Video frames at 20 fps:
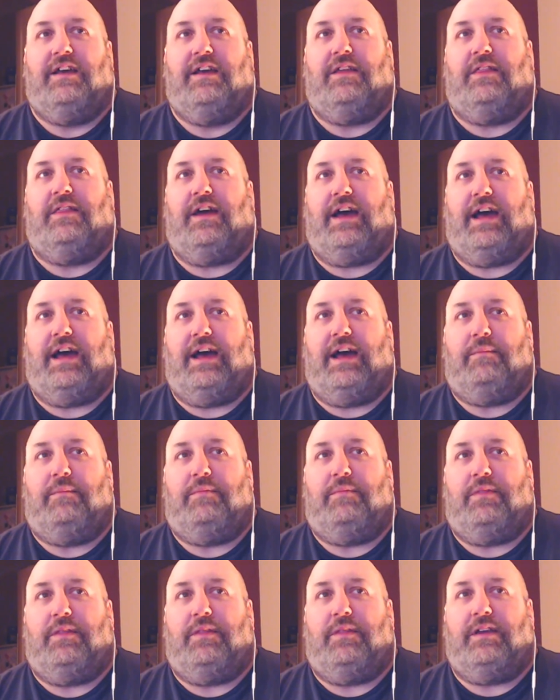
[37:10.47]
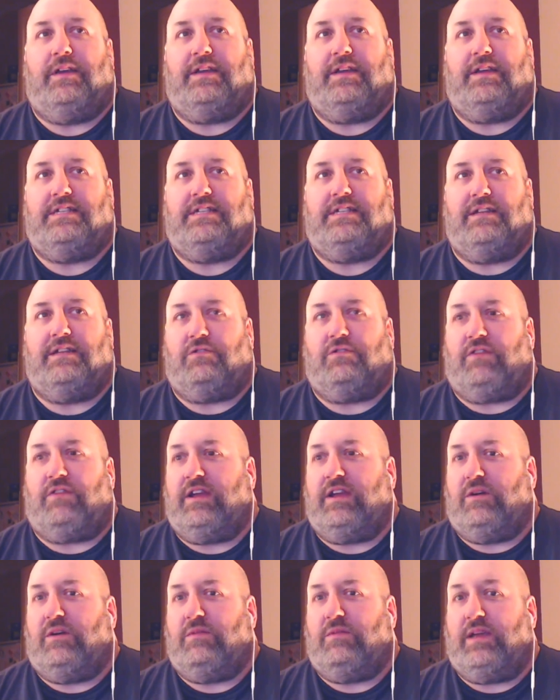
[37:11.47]
that he's still a
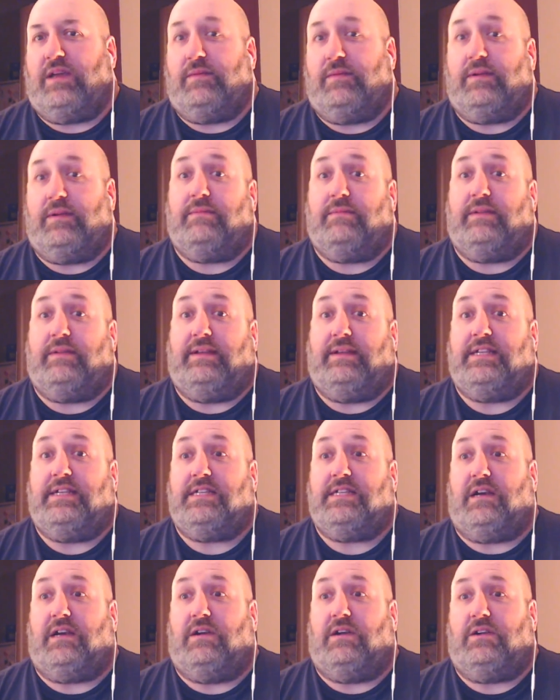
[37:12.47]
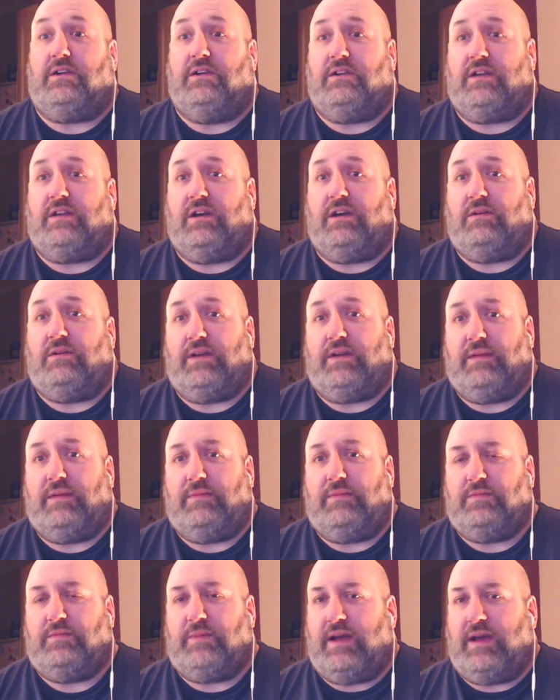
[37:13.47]
great goalkeeper. Even he is a good
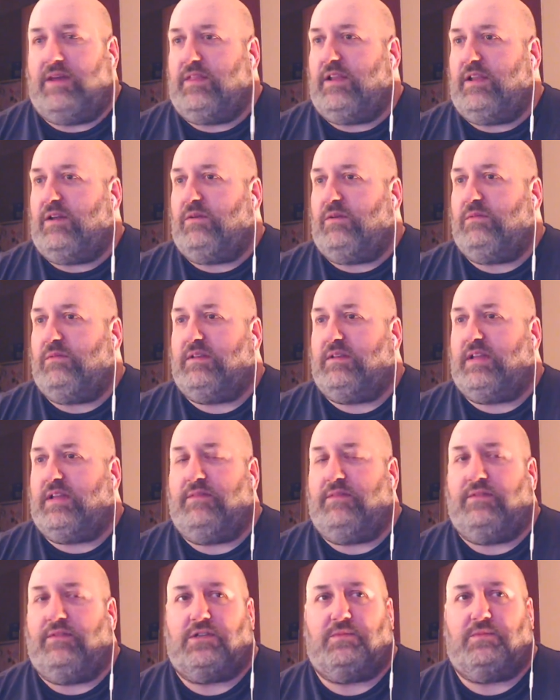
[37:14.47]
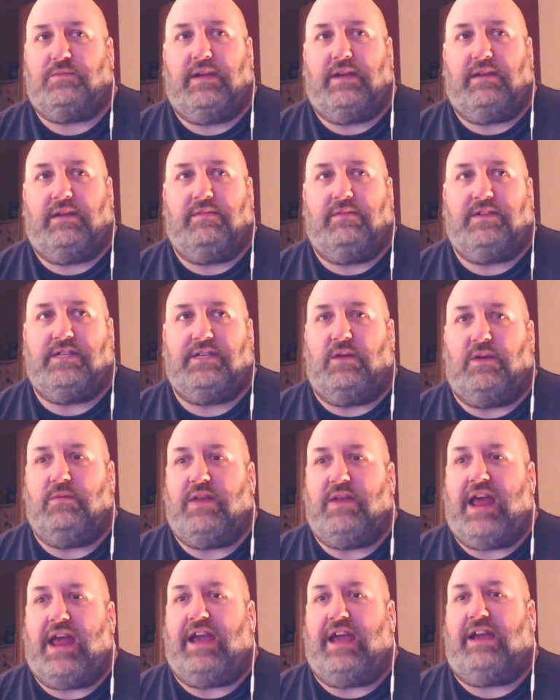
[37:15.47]
goalkeeper. He's better than old David Ospina with his no
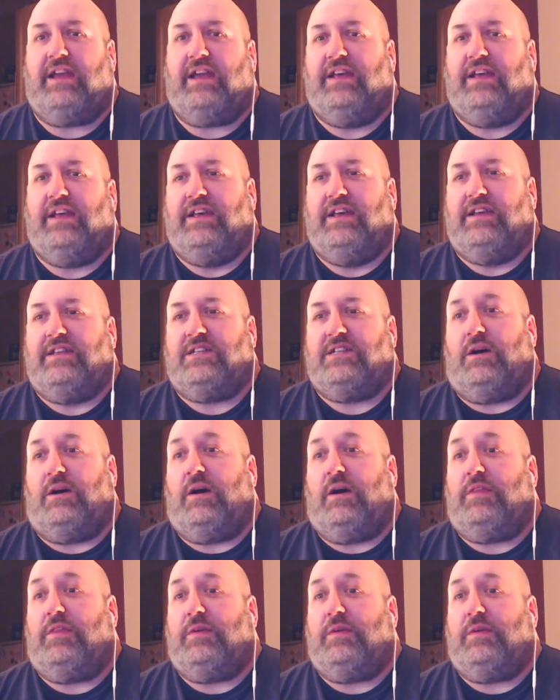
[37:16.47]
neck. So I